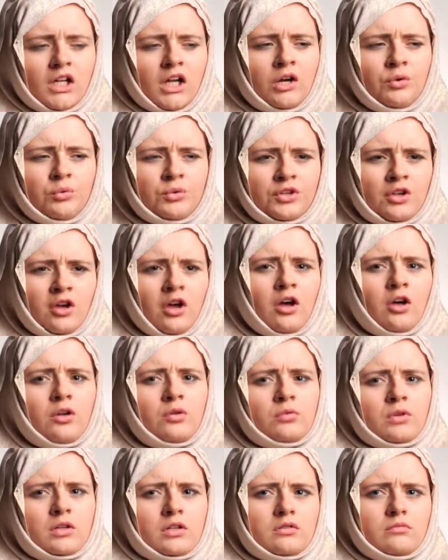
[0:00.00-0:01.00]
I would
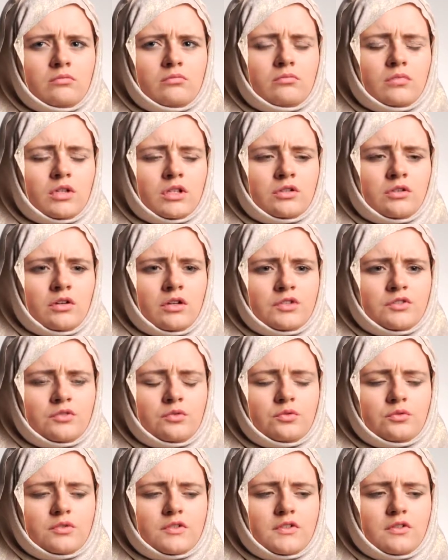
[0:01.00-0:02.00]
go and I'd
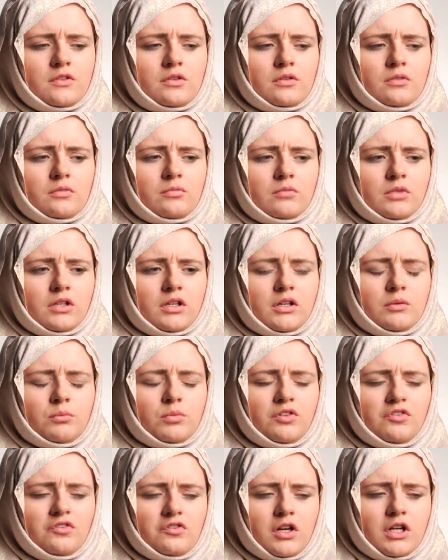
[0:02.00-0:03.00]
talk to, like,
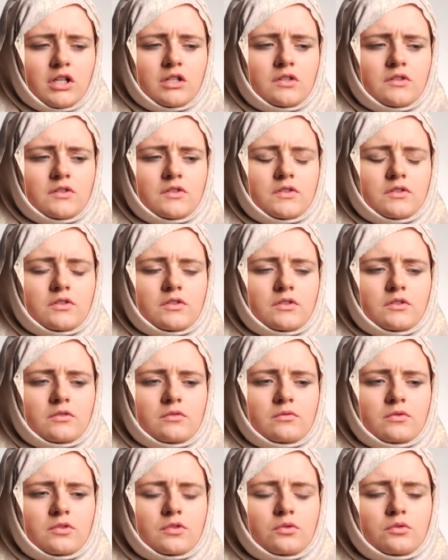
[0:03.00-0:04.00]
my friends,
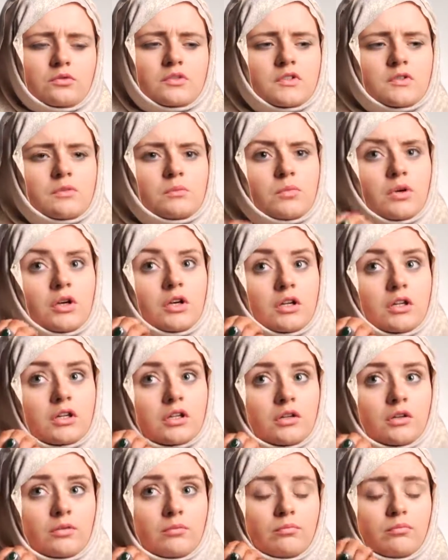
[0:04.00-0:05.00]
and talk to
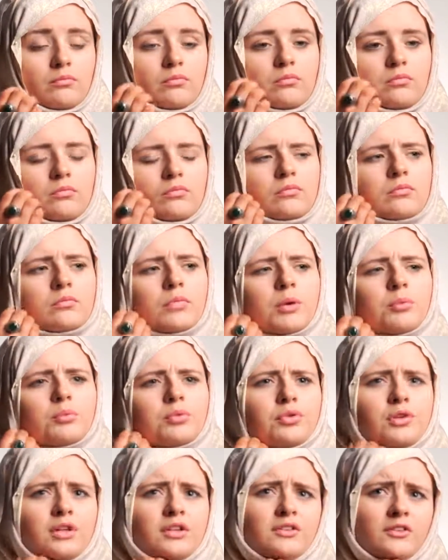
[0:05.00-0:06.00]
my
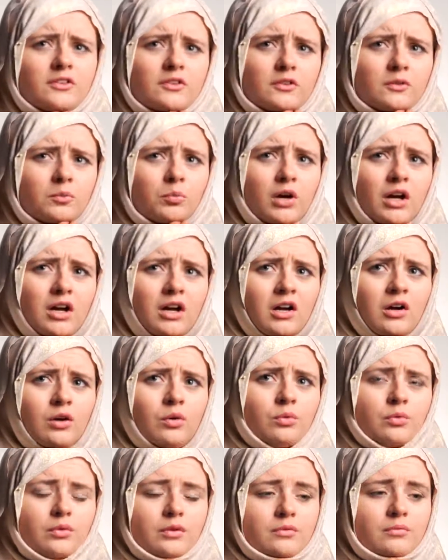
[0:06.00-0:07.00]
priest as
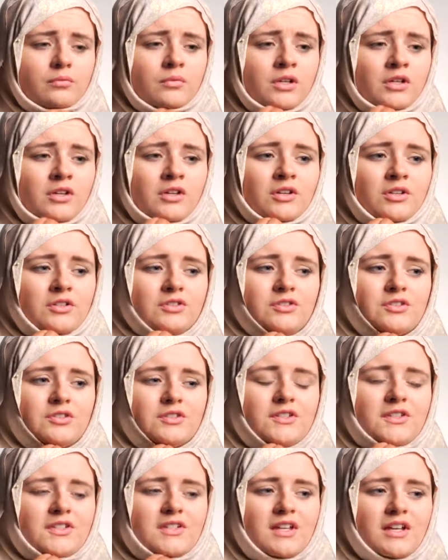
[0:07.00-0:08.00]
well, and
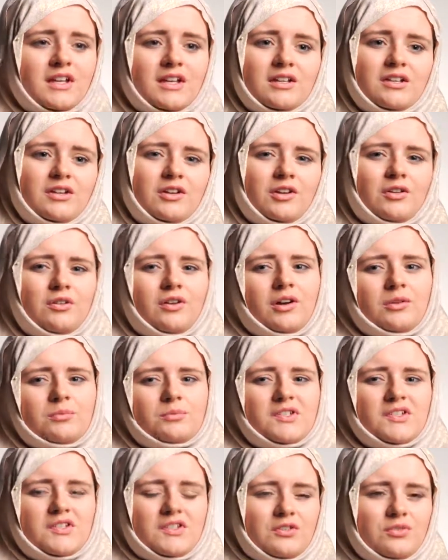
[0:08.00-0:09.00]
just say, you know, I'm
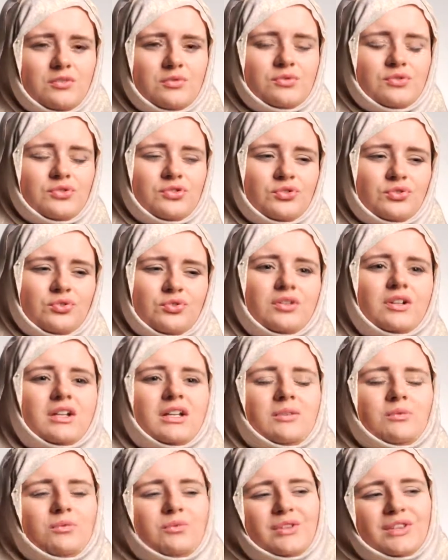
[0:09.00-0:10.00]
still
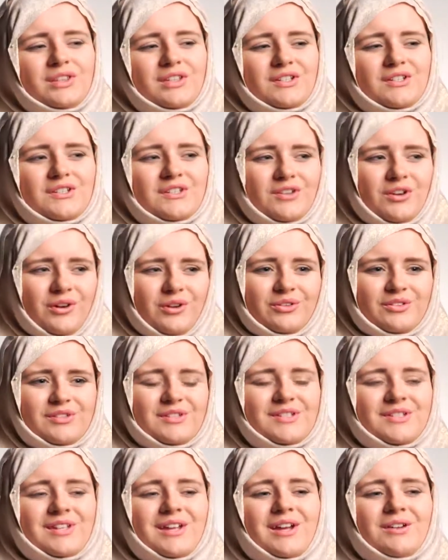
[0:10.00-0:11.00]
struggling with this
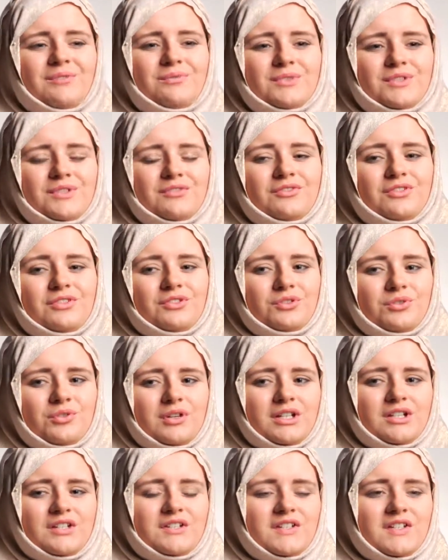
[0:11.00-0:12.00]
concept of the
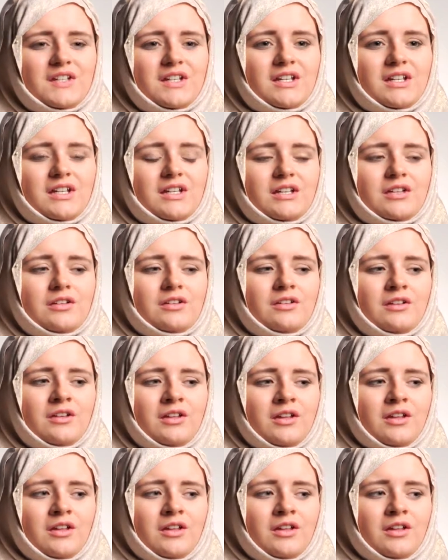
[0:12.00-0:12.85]
Trinity. And,